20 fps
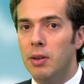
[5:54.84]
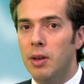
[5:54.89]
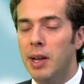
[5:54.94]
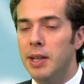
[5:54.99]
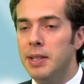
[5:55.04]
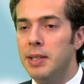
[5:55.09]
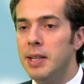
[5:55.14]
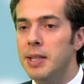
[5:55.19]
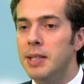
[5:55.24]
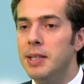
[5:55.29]

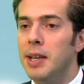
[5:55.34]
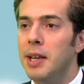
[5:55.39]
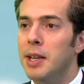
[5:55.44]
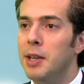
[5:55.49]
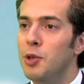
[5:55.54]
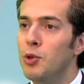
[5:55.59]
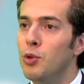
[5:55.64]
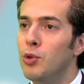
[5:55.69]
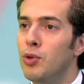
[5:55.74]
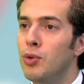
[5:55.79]
as I
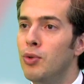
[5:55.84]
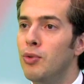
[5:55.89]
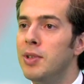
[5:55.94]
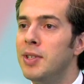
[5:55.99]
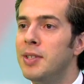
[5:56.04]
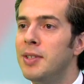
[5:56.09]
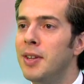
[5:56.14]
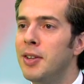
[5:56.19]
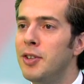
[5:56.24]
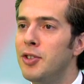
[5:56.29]
said, you do
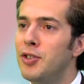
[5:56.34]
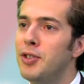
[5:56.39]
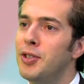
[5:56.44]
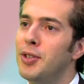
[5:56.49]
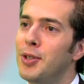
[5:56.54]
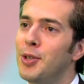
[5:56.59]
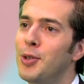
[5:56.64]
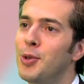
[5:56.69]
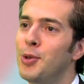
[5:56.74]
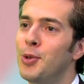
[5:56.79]

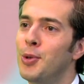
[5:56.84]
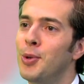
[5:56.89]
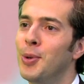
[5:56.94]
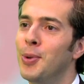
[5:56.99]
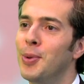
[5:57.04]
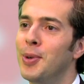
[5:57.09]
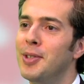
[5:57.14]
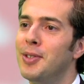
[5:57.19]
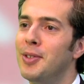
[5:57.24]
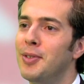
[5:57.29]
research, you do
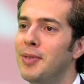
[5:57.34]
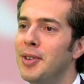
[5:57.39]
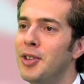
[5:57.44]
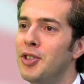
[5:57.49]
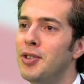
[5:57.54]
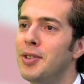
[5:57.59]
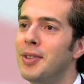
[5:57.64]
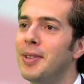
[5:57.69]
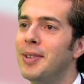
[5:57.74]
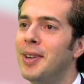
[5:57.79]

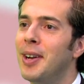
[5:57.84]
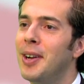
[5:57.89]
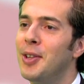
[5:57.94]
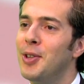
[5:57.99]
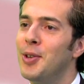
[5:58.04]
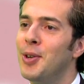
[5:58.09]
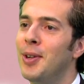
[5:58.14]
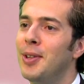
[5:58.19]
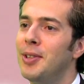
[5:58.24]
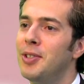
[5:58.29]
interventional
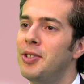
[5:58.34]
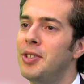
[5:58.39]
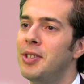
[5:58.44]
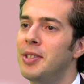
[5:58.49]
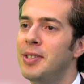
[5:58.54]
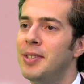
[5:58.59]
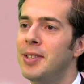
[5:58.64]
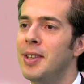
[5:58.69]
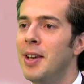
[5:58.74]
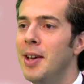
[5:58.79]

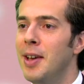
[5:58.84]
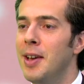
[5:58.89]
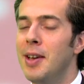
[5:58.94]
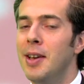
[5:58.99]
cardiologists